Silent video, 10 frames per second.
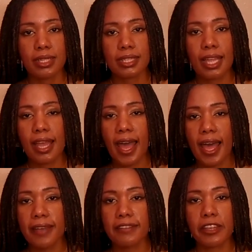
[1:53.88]
They
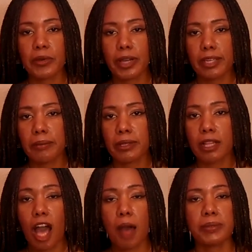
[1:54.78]
have
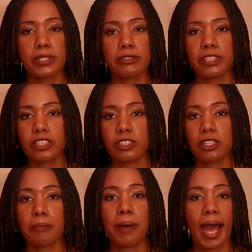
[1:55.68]
incredible
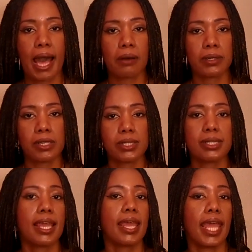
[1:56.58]
observational powers
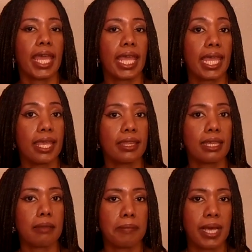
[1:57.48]
and the
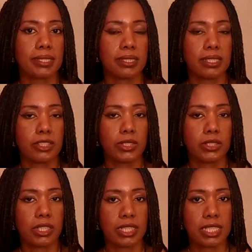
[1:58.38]
capacity to
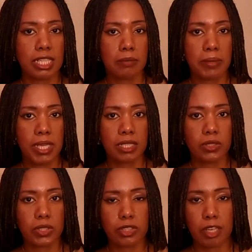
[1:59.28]
look deep
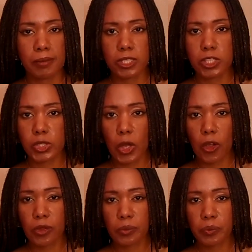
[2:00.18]
into someone's
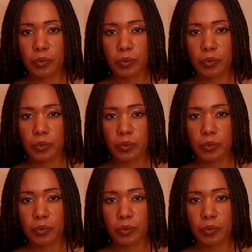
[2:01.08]
soul.